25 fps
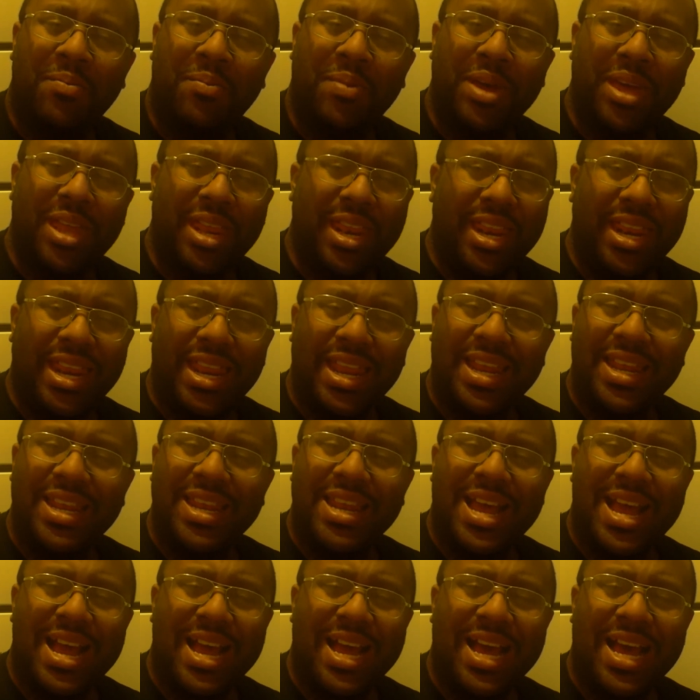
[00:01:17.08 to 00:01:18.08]
Peter didn't
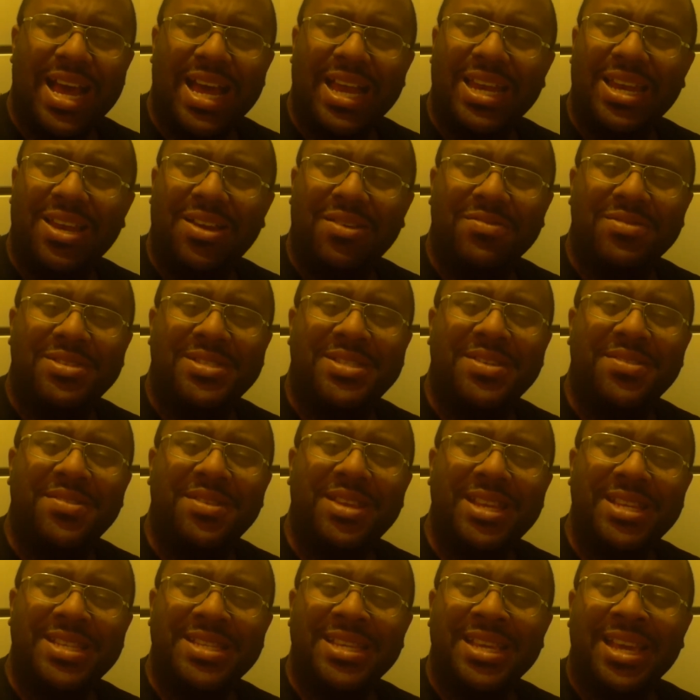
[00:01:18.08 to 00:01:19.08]
knock out no
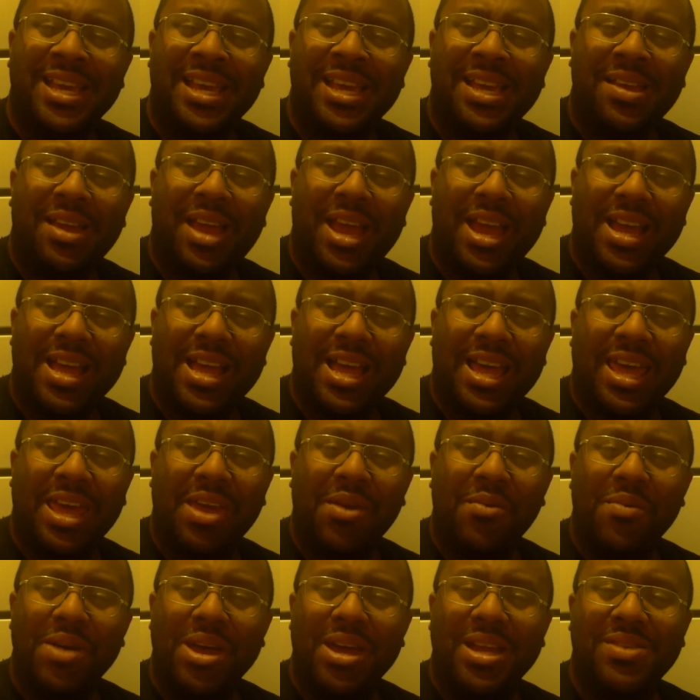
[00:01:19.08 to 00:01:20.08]
Judas. Act like
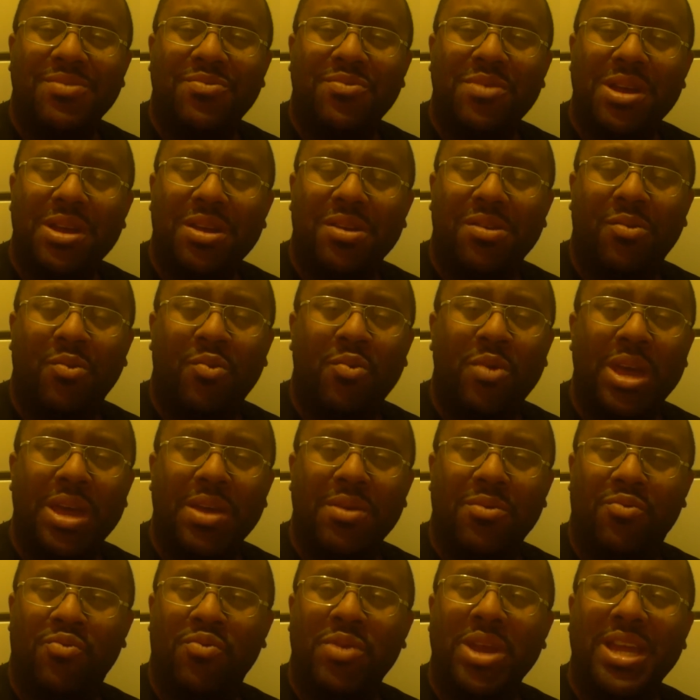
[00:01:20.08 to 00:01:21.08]
he went
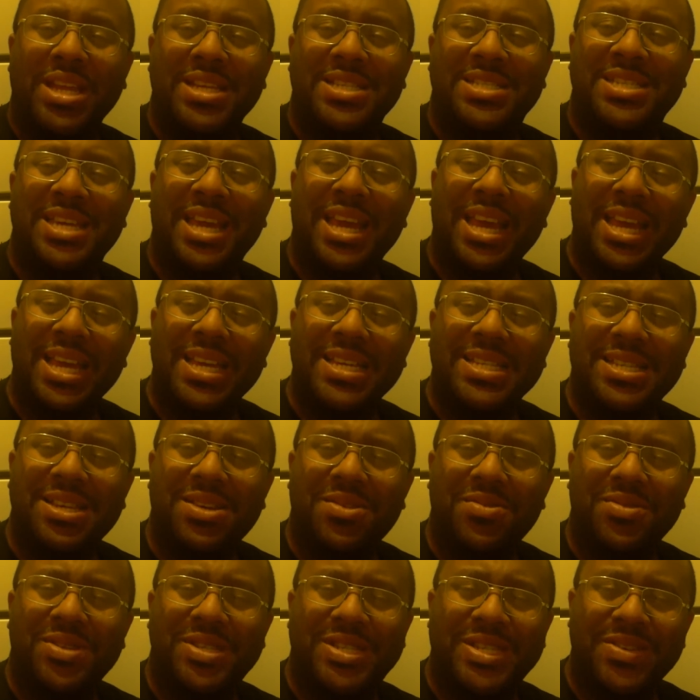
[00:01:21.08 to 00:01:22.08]
Rick James
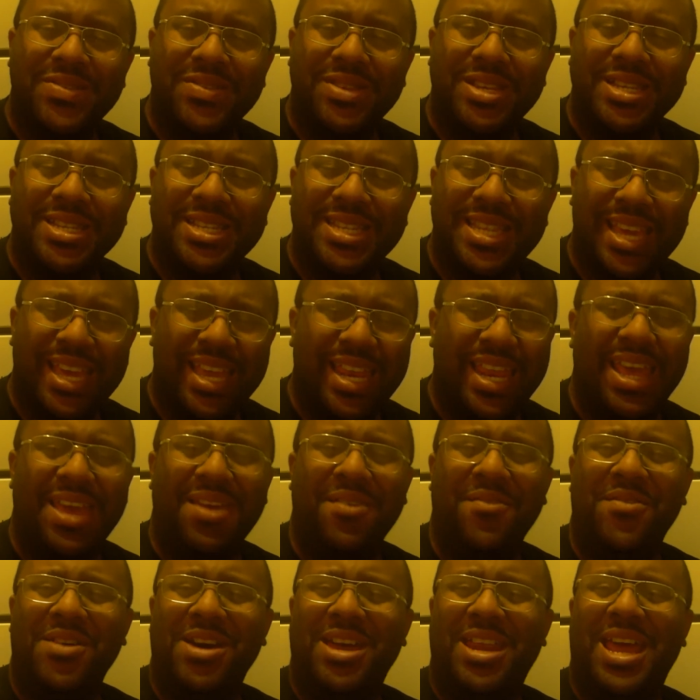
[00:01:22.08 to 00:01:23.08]
on Judas. That
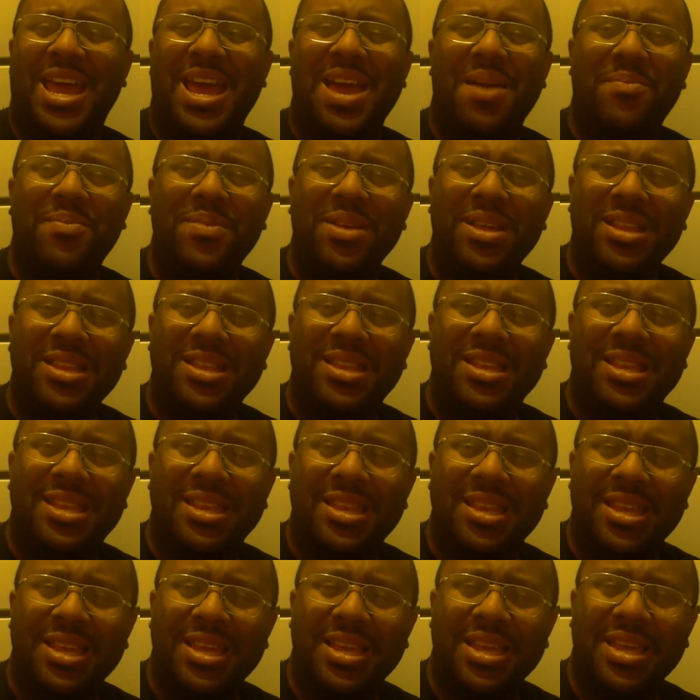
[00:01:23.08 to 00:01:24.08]
ain't what happened.
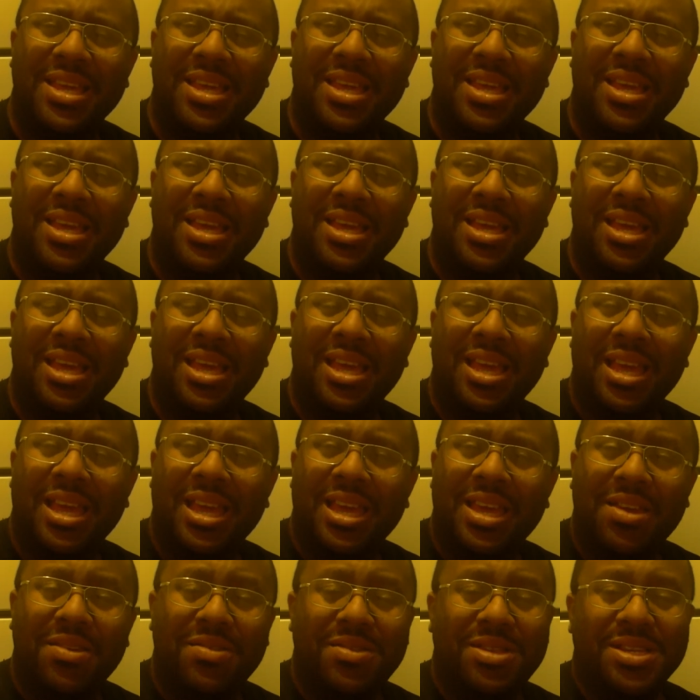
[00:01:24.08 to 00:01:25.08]

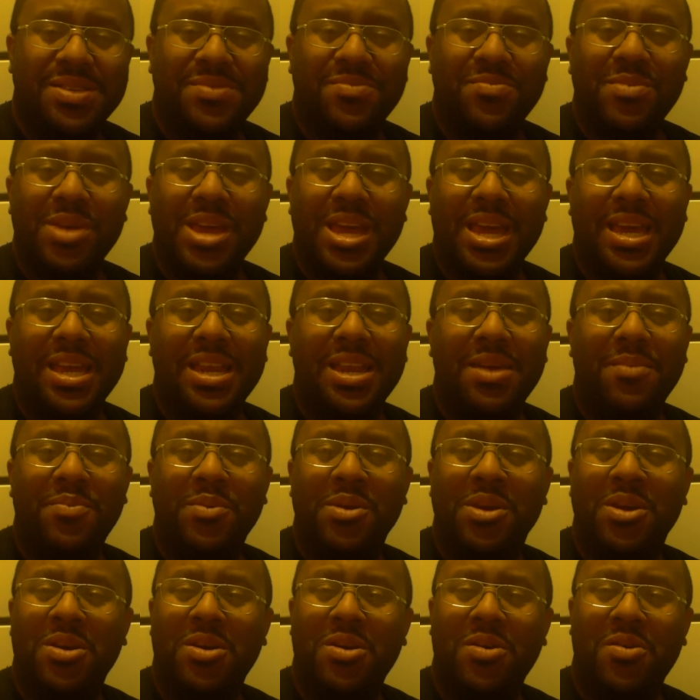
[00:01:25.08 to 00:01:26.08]
You just making up
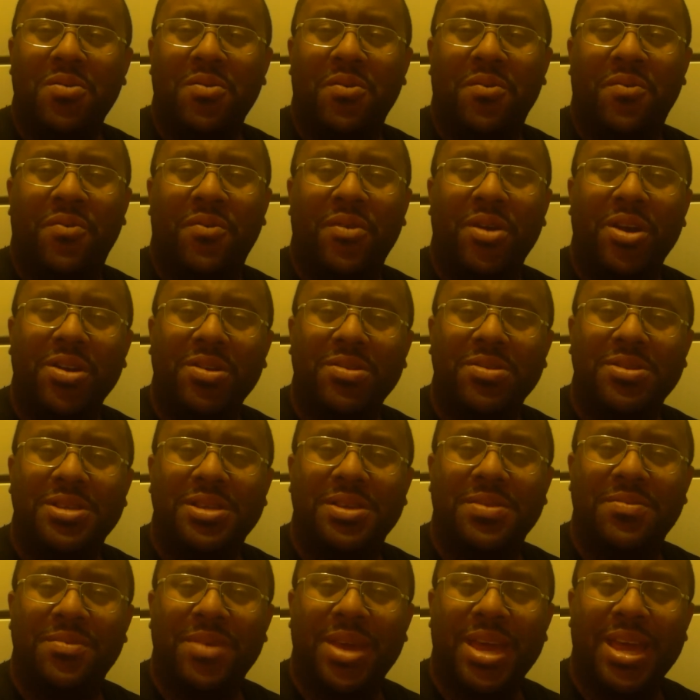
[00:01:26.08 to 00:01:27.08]
your own
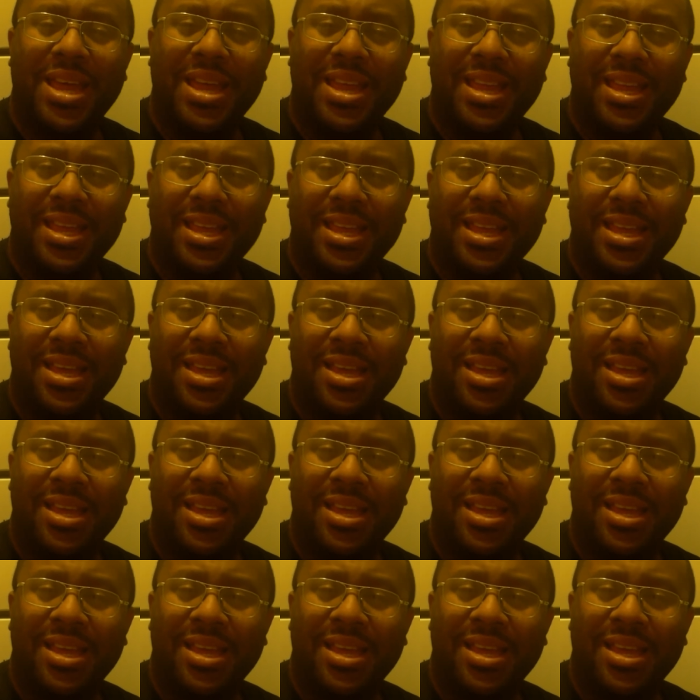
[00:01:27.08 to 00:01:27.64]
version, man.